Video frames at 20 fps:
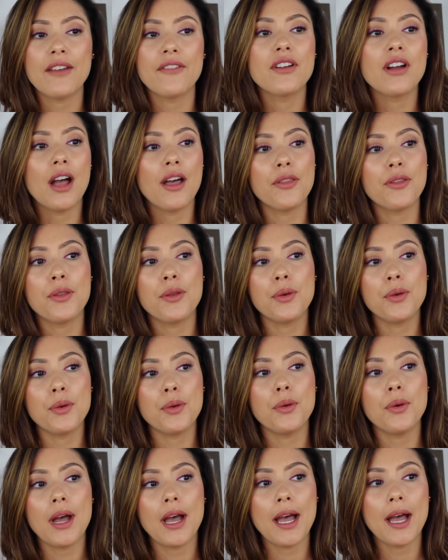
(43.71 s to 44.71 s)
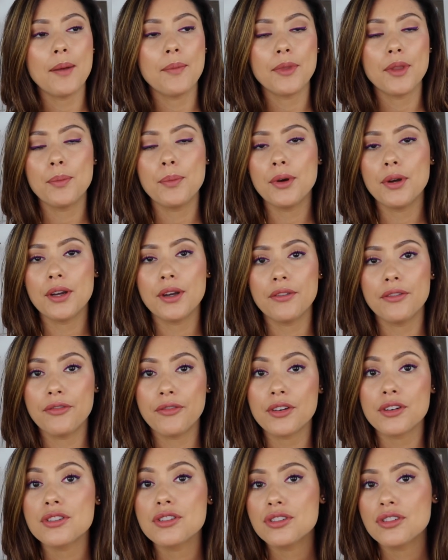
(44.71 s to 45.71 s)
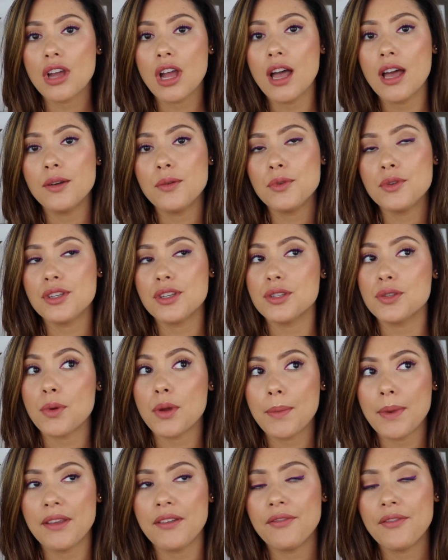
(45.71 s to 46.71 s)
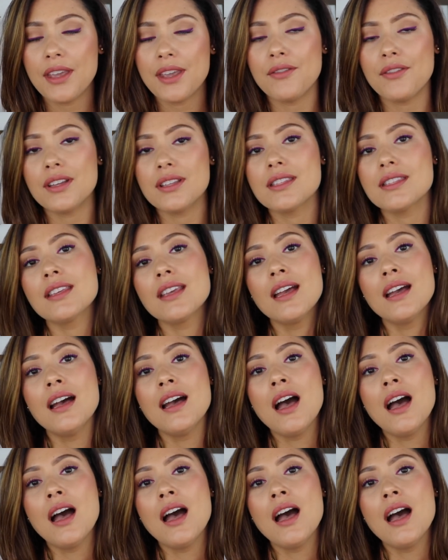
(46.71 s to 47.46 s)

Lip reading: I've gone through the book of 1 John, which is one of my favorites.